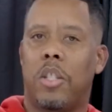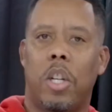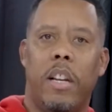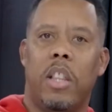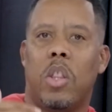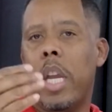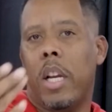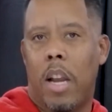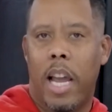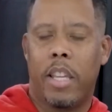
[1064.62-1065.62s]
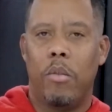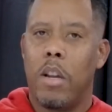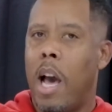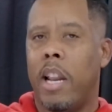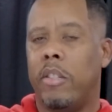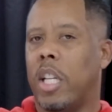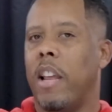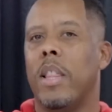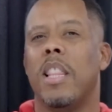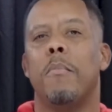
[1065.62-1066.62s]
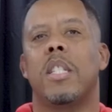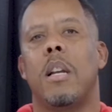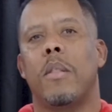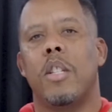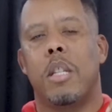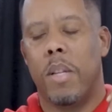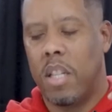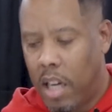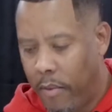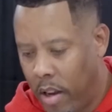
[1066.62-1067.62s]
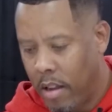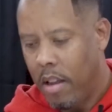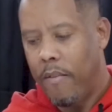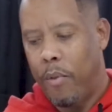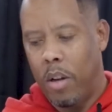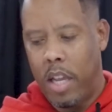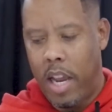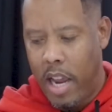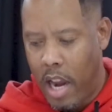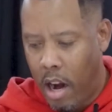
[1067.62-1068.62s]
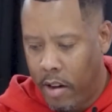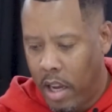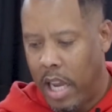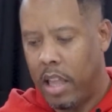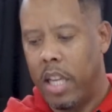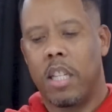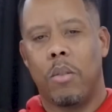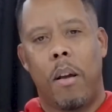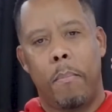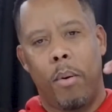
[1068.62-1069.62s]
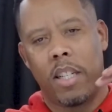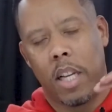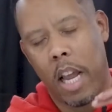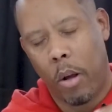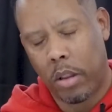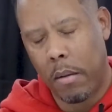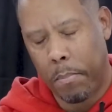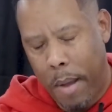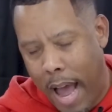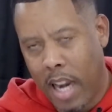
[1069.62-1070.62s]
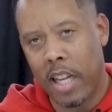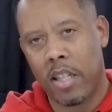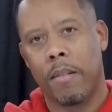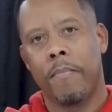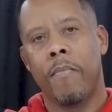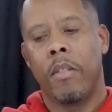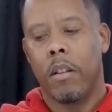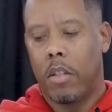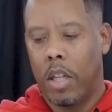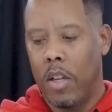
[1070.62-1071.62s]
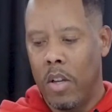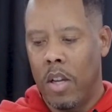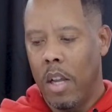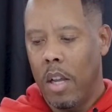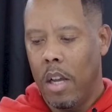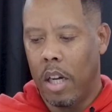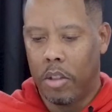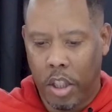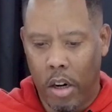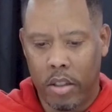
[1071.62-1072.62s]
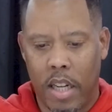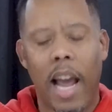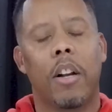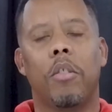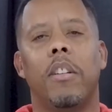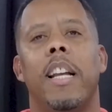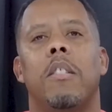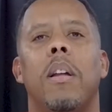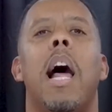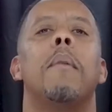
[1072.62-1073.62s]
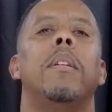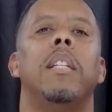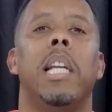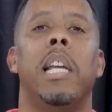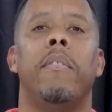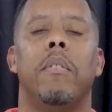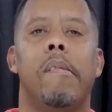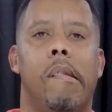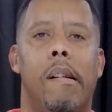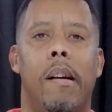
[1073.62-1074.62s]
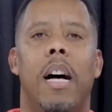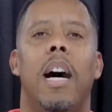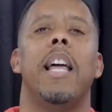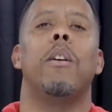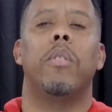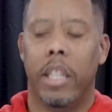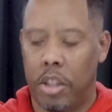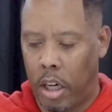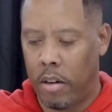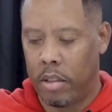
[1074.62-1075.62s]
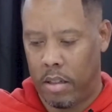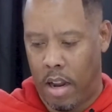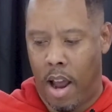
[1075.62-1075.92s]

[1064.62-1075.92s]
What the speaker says: necessarily think like you, God has given them something specific for their area. And this is what brings a healthy balance to a church. And that creates what I believe a healthy church,